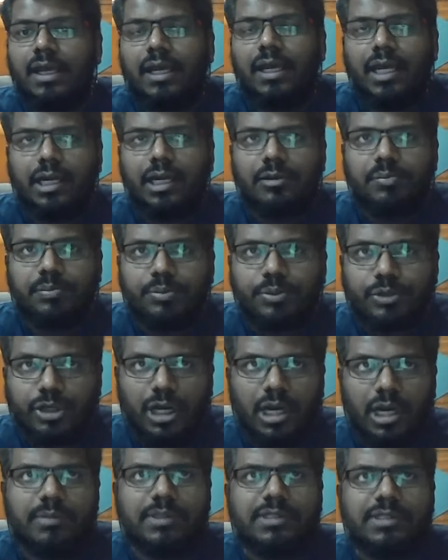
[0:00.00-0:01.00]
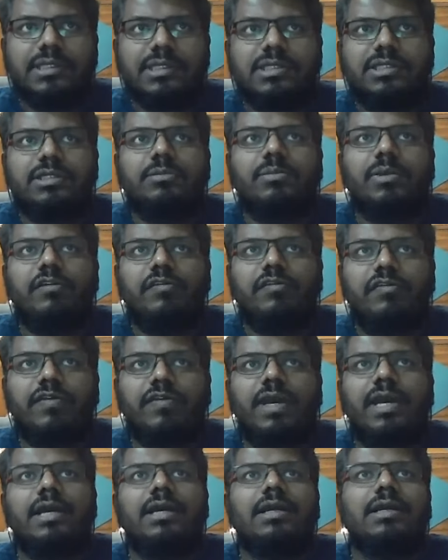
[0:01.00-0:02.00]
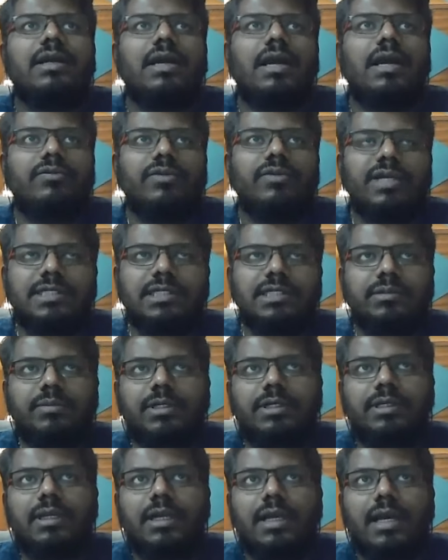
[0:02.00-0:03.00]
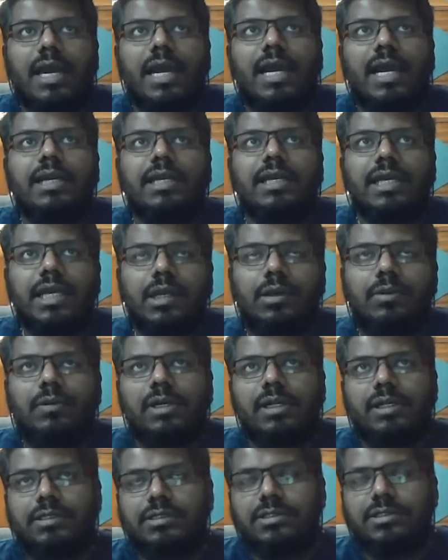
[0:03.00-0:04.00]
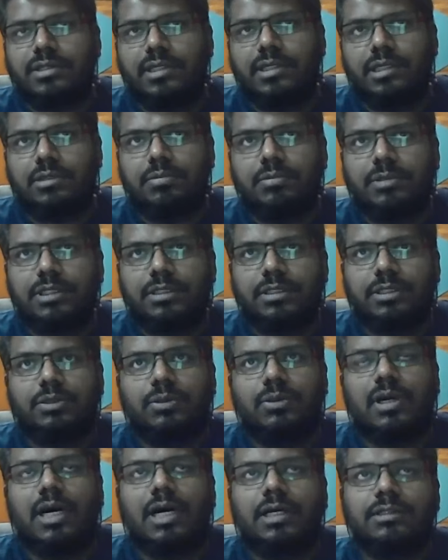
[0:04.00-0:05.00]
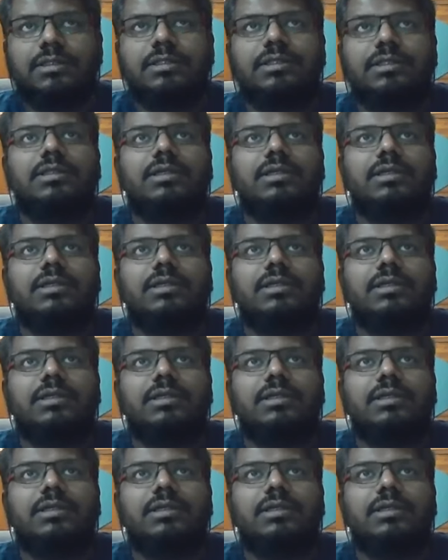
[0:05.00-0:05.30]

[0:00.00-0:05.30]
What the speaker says: it promises to be fair, reasonable, and equal in its treatment to other